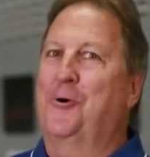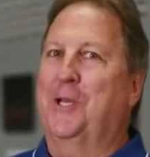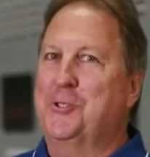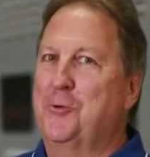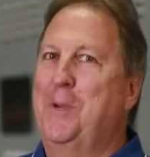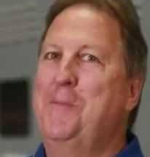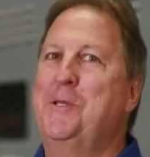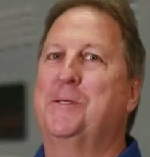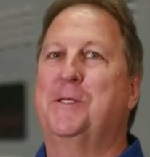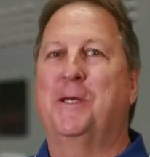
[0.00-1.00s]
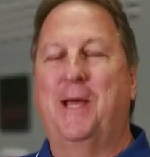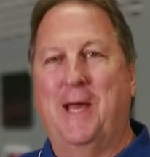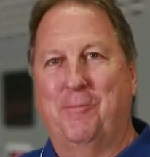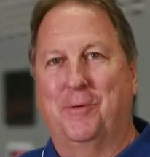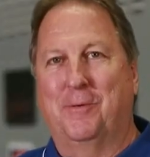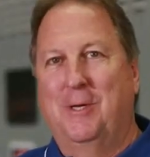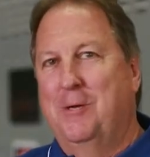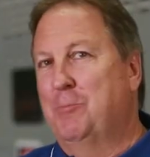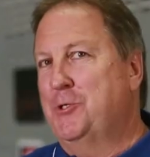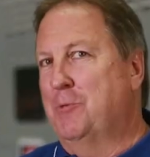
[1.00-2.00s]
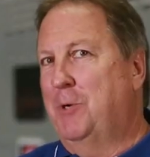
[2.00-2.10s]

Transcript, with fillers: Okay, so maybe it did happen, but